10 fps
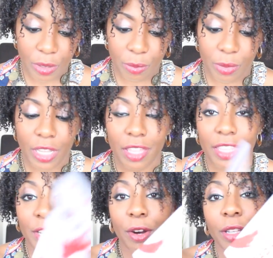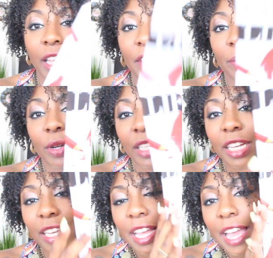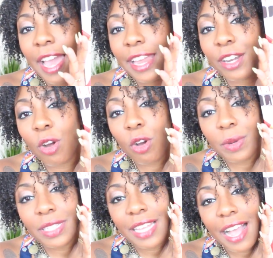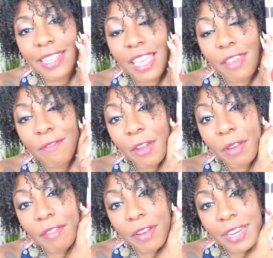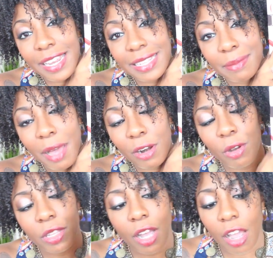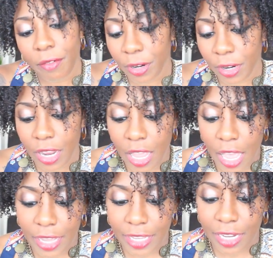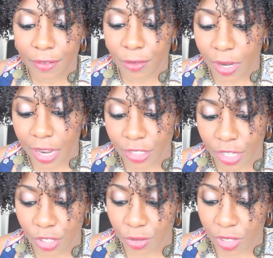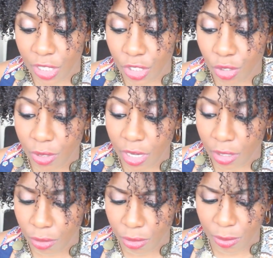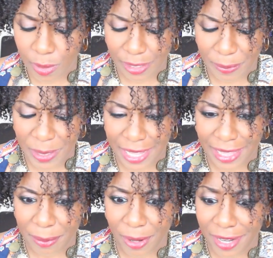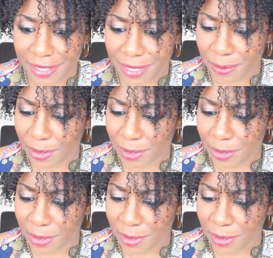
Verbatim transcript: would be the Curl Life booklet. It always has a very, very nice model on the cover. Again, if you guys are interested, you can, ooh, we got a lot of products this